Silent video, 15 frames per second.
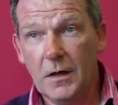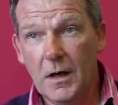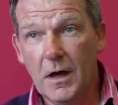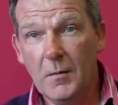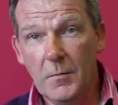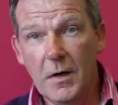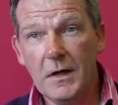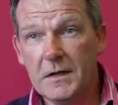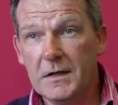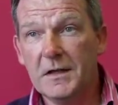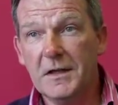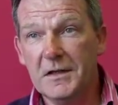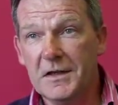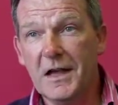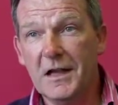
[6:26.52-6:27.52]
and
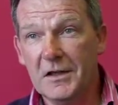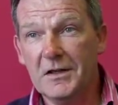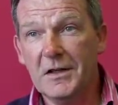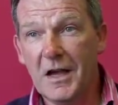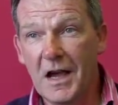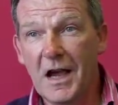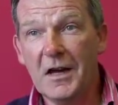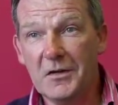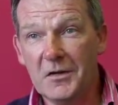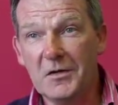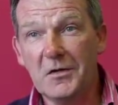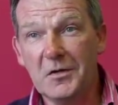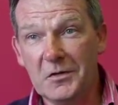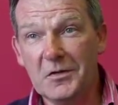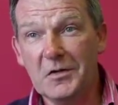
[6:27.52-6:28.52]
basically tell her that I just
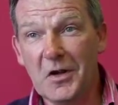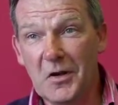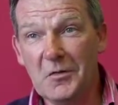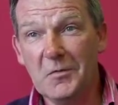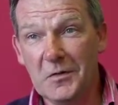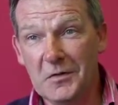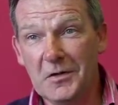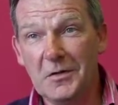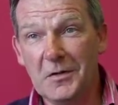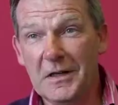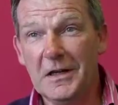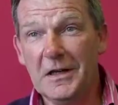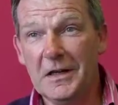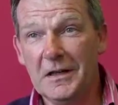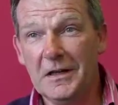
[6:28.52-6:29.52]
couldn't cope with doing
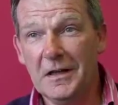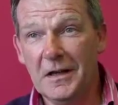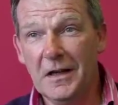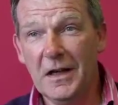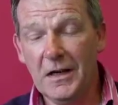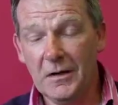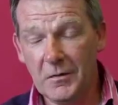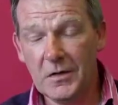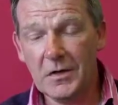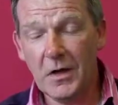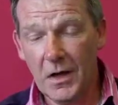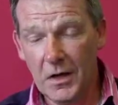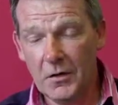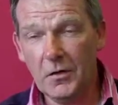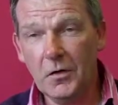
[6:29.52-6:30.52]
it. And it was
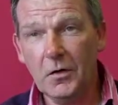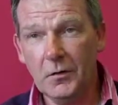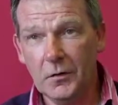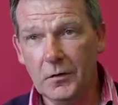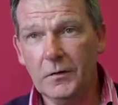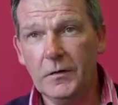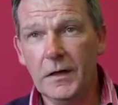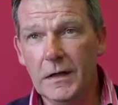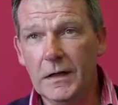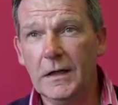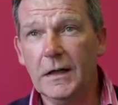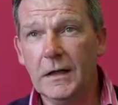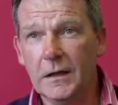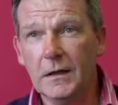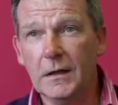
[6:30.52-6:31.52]
an awful
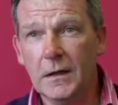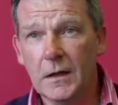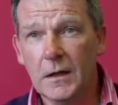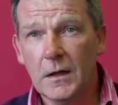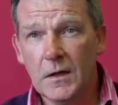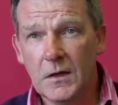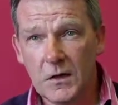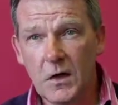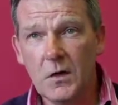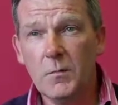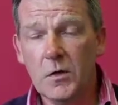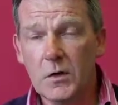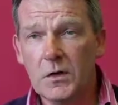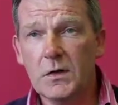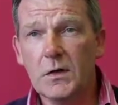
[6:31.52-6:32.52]
feeling. So
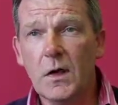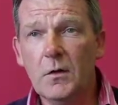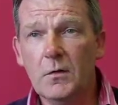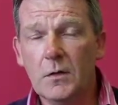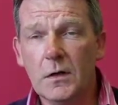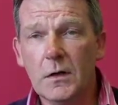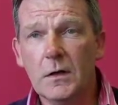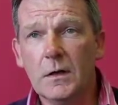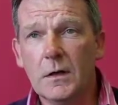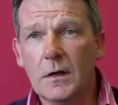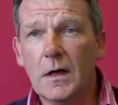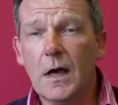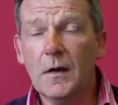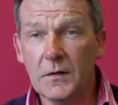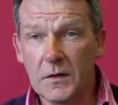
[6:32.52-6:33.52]
much so that
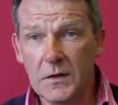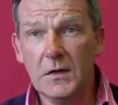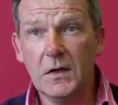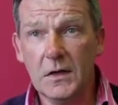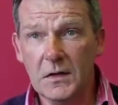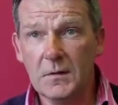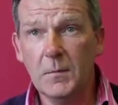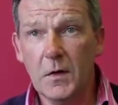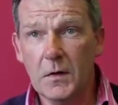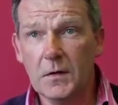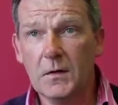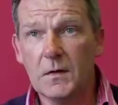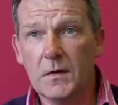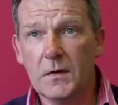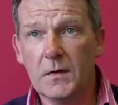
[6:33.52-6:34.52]
after 6
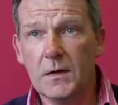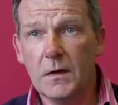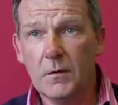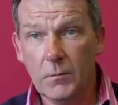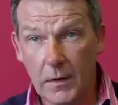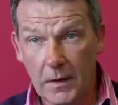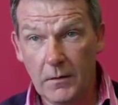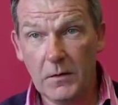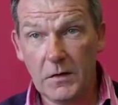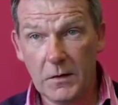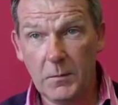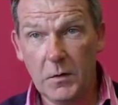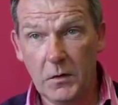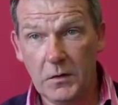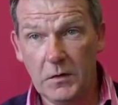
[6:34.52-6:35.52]
months, when I was
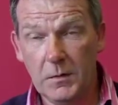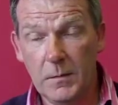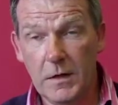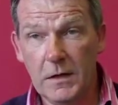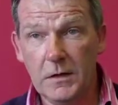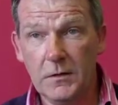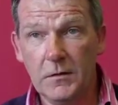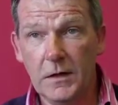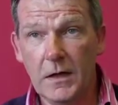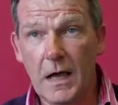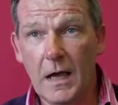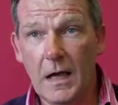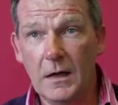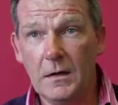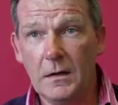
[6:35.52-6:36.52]
supposed to meet her
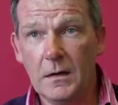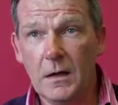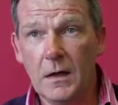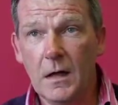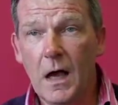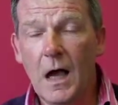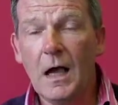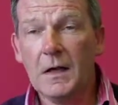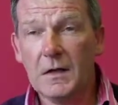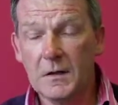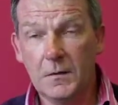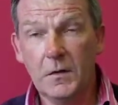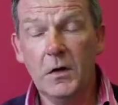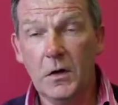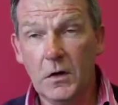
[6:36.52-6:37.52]
again, I asked
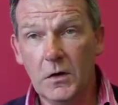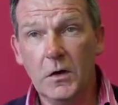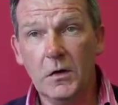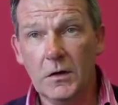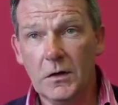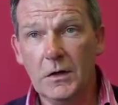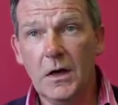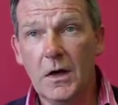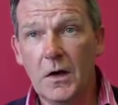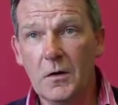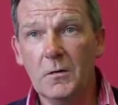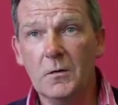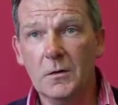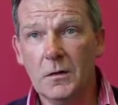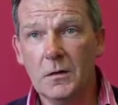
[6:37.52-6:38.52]
for her not to go.